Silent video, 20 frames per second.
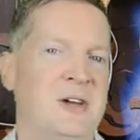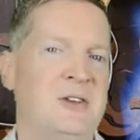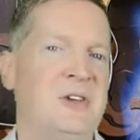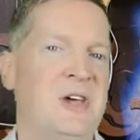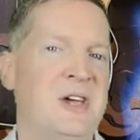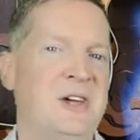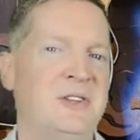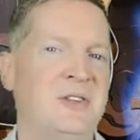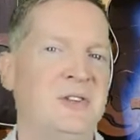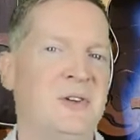you
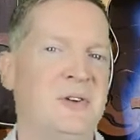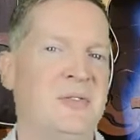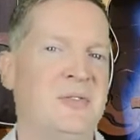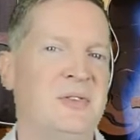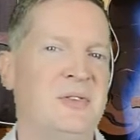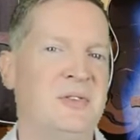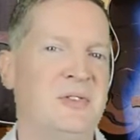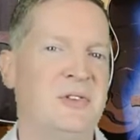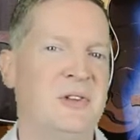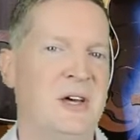hear the
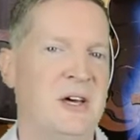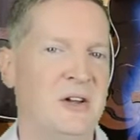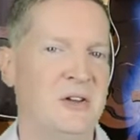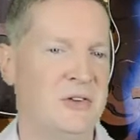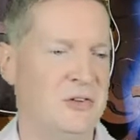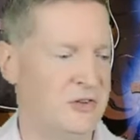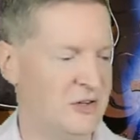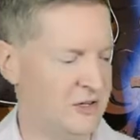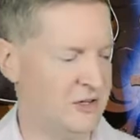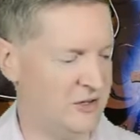difference there?
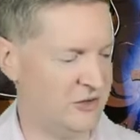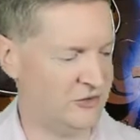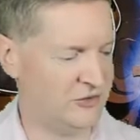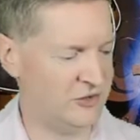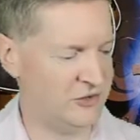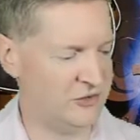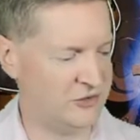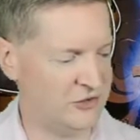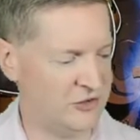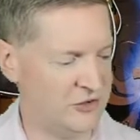Let's
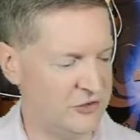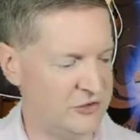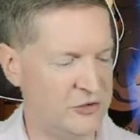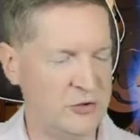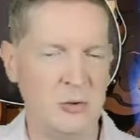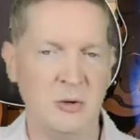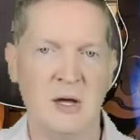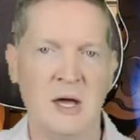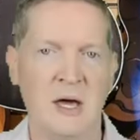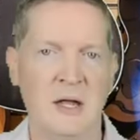listen to the
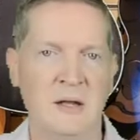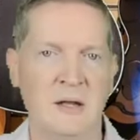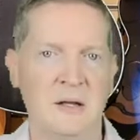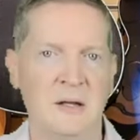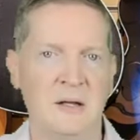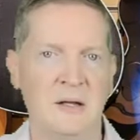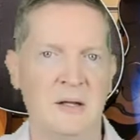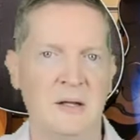two again.